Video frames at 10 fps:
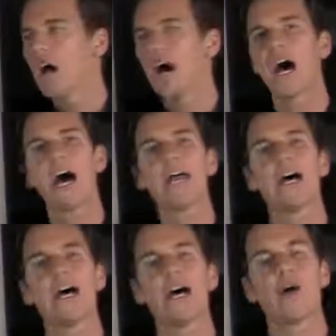I
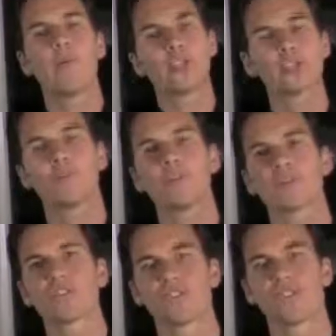help
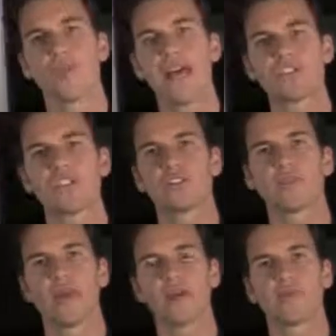entrepreneurs turn their passion into a
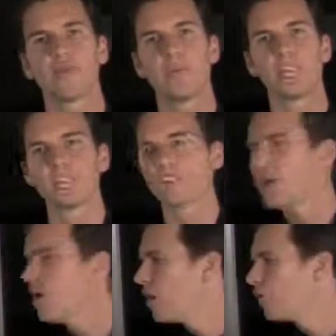profitable business.
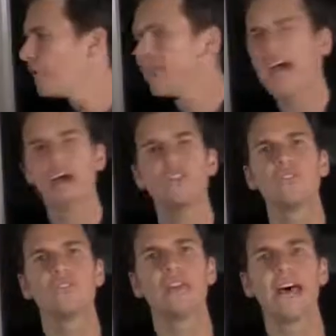Really, how do you
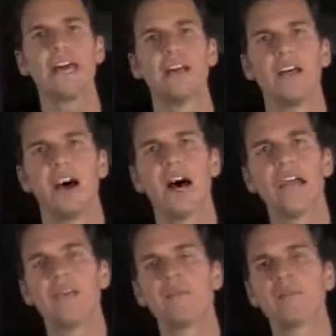do that? I
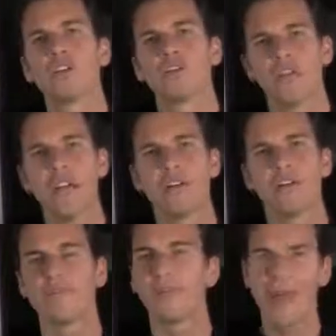am the creator
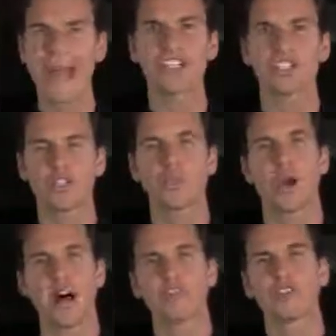of the Passion to
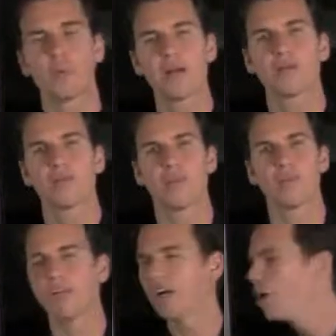Profits Breakthrough
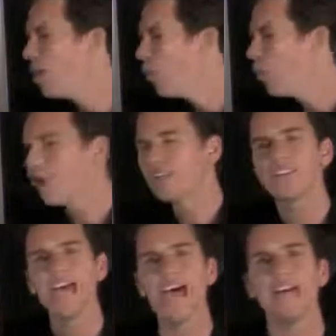Formula. What is
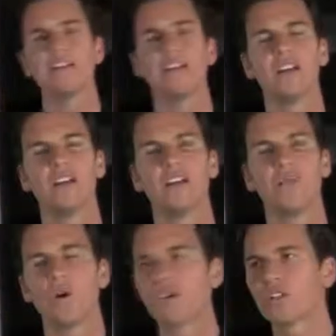that?
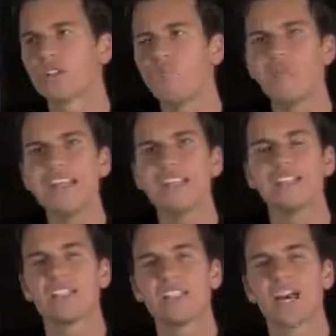Well, it's an
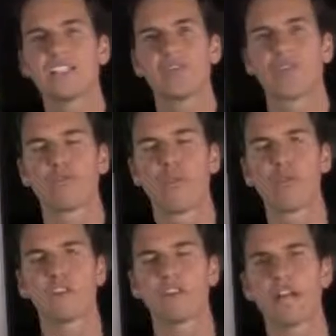amazing scientific
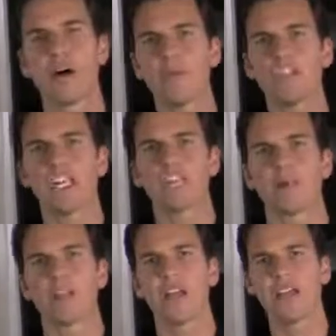formula that helped me change
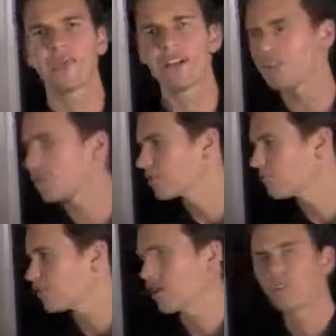my life. I can
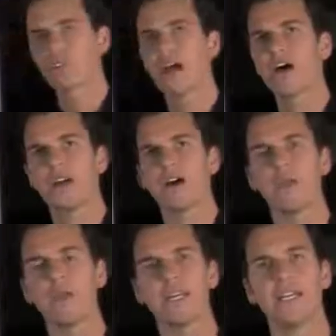just share with you how it helped
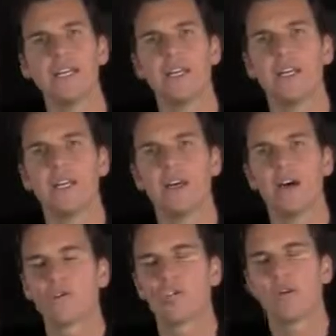me. I
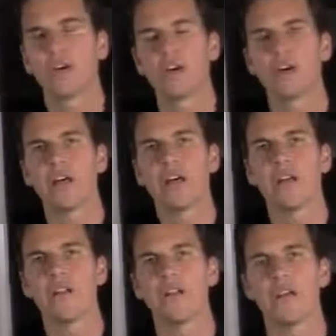was
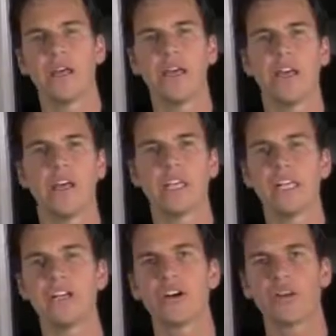a
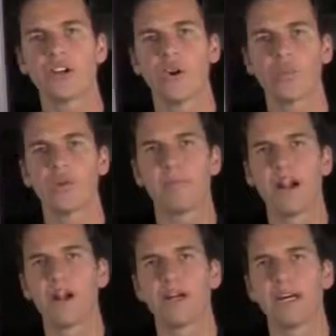leader in corporate
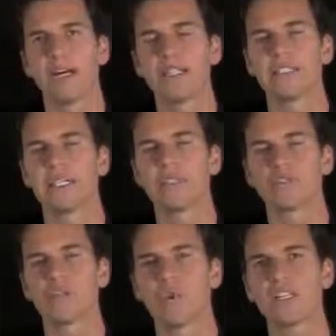America at
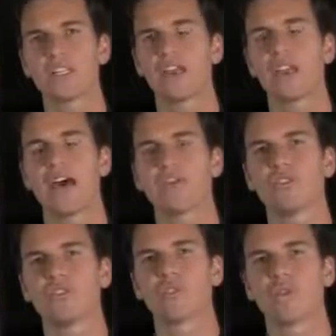27 and a half
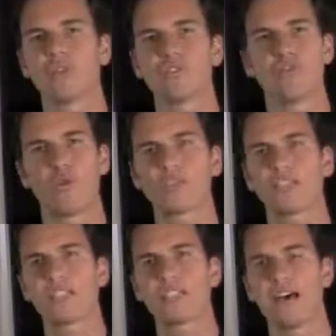years old. I was
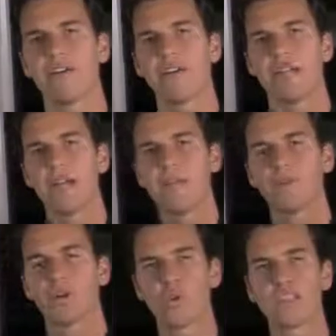fortunate to have
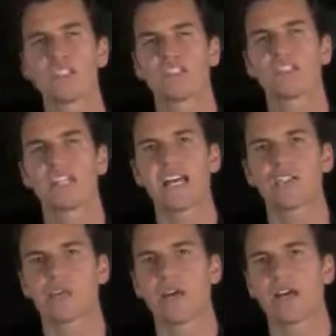great
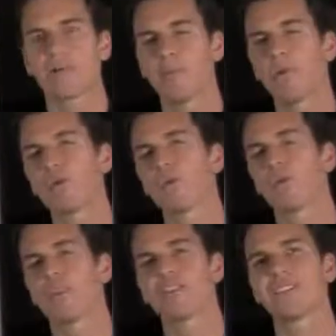success where I got promoted to
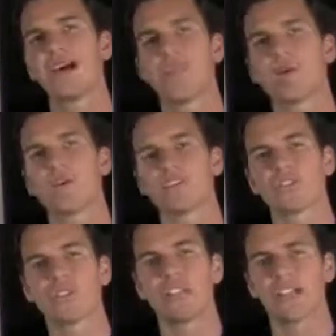one of the top partners
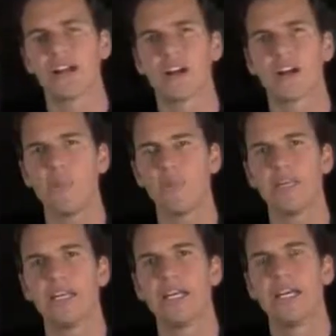in the entire
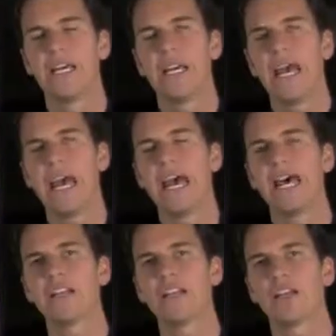company.
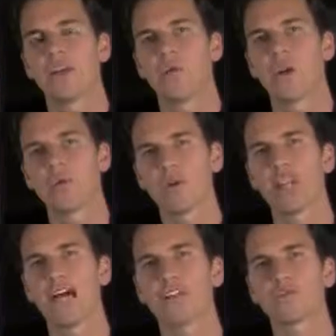And what I
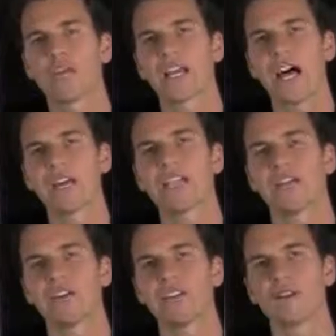realized when I got
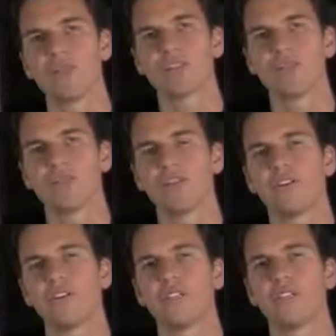there is I wasn't
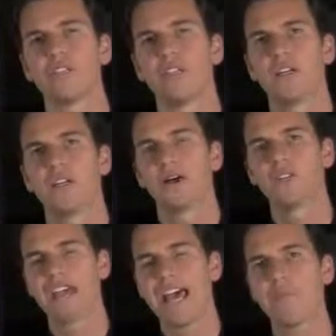fulfilled. I
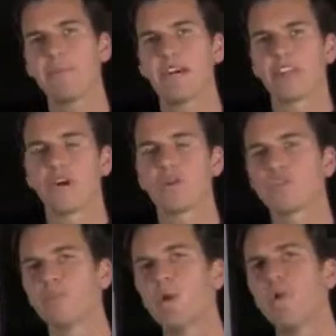wasn't happy. I thought it
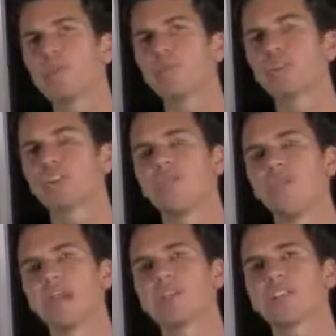was the moment that was going to
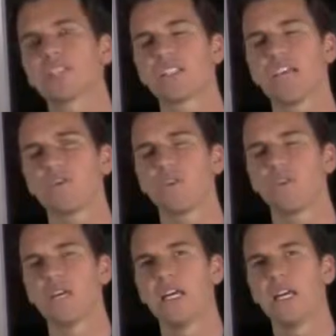make me
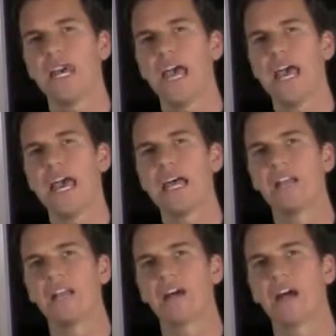successful.
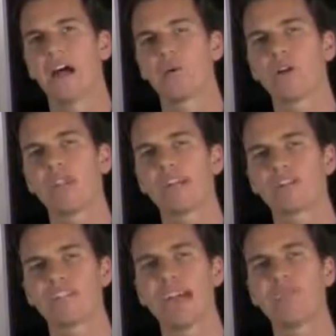And I realized I
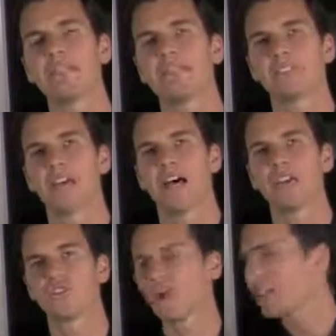was empty
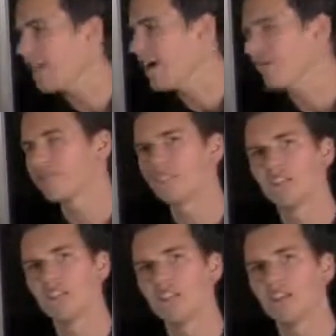inside. So I left
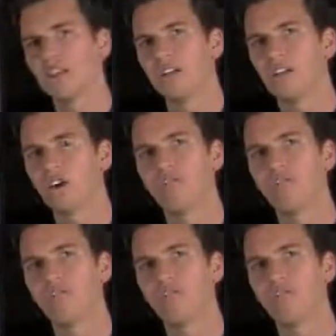to go